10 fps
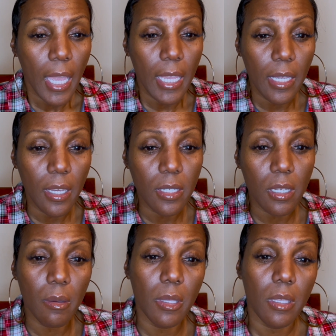And
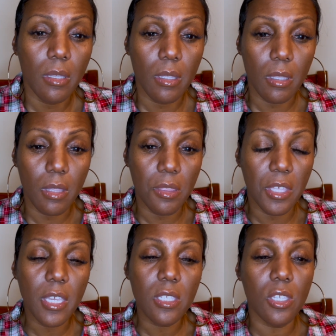
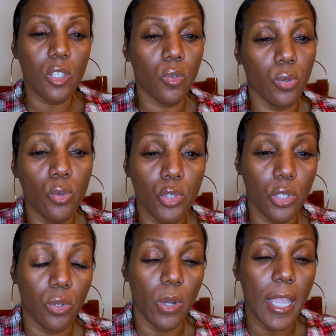this is
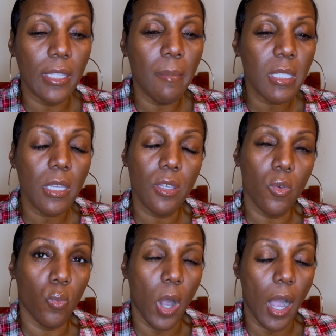crucial, and I'm gonna tell you
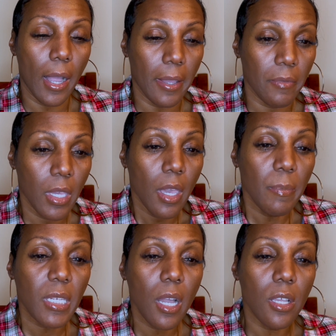why.
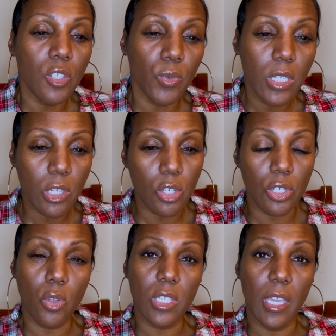Because research
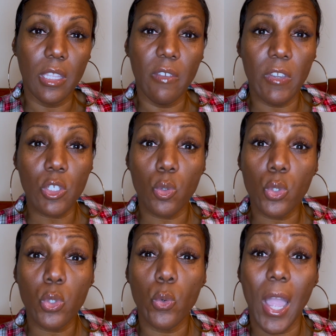shows that
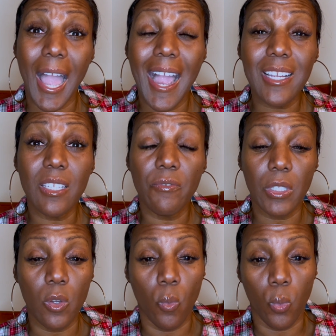individuals who
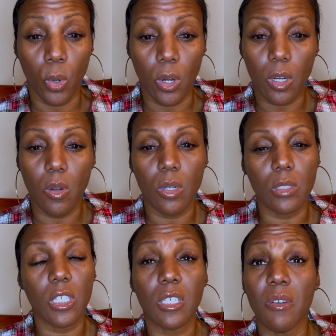actively work
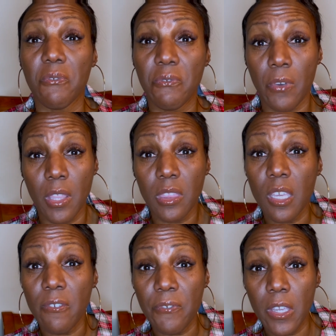to confront
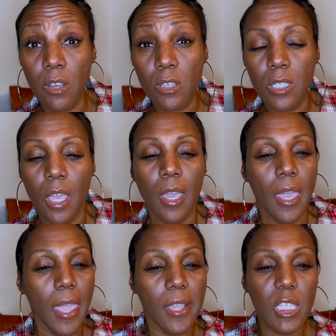their fears
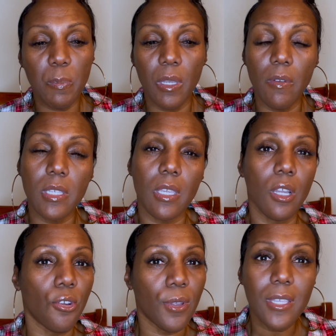experience
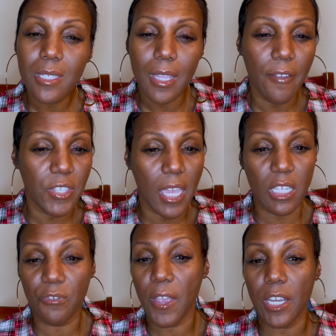increased life
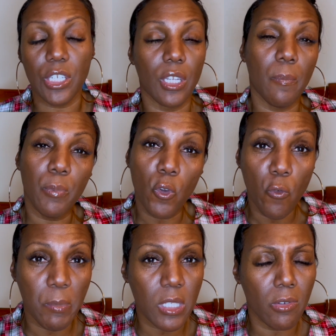satisfaction,
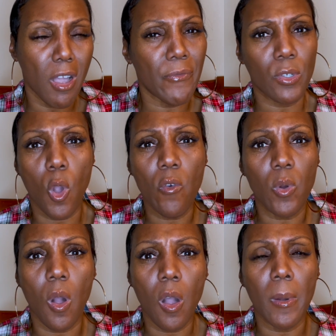improved mental health, and
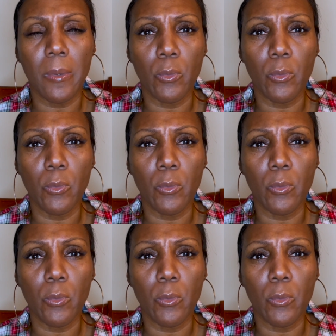overall